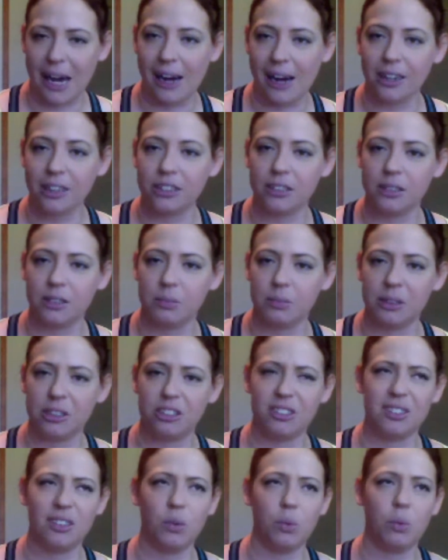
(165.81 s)
actions, but
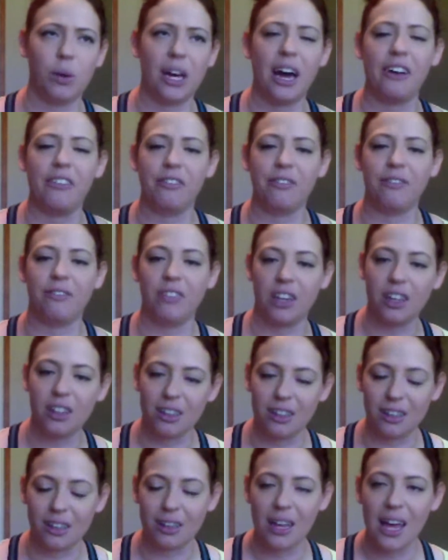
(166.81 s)
just the way I
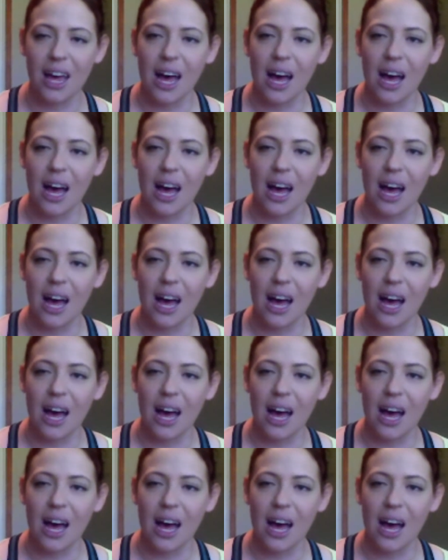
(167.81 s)
feel.